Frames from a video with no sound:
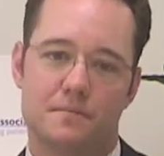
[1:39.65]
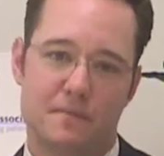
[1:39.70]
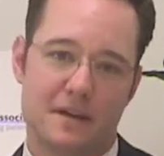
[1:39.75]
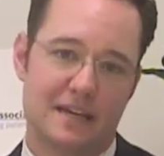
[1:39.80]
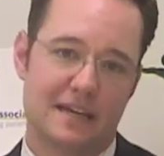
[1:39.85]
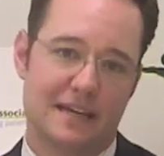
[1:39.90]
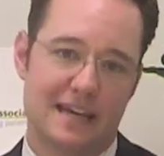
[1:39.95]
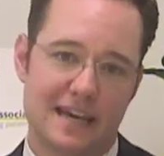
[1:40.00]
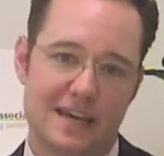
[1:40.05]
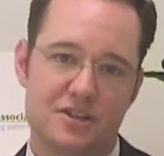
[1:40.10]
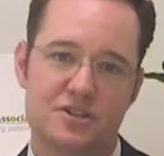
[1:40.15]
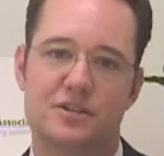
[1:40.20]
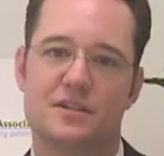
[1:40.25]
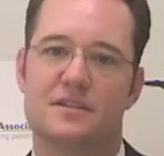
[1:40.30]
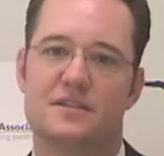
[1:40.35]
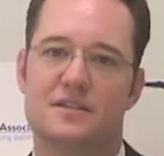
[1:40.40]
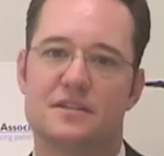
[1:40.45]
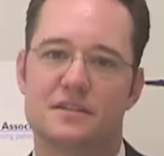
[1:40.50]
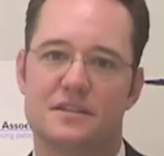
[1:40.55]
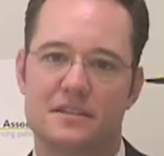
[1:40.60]

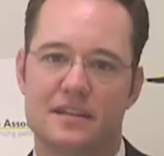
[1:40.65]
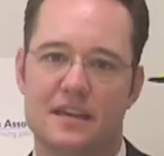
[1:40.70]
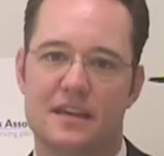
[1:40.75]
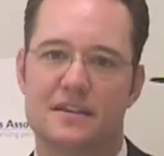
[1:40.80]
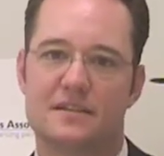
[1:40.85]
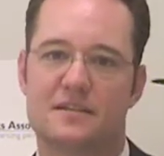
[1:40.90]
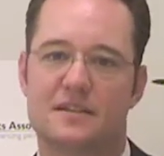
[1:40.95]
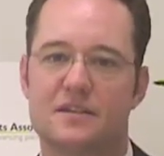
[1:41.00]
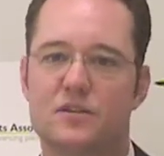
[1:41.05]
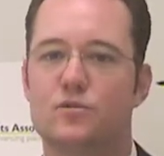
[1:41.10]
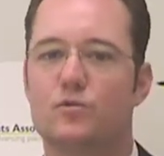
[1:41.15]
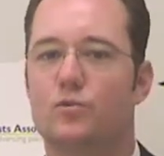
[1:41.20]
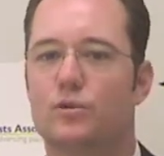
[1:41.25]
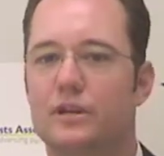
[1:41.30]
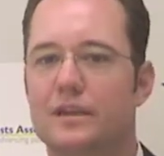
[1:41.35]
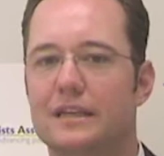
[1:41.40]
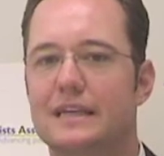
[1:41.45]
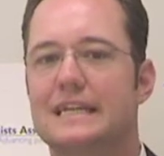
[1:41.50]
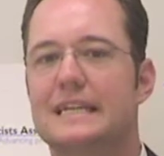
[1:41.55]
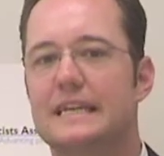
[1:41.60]
medications these days that you
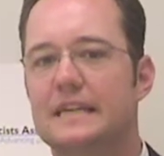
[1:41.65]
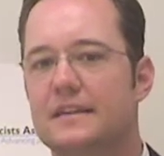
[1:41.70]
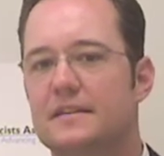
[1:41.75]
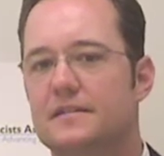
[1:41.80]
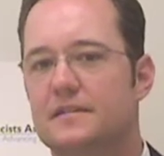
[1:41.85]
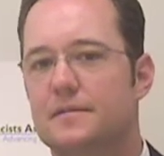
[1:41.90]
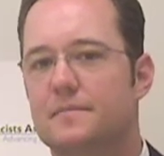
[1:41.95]
really need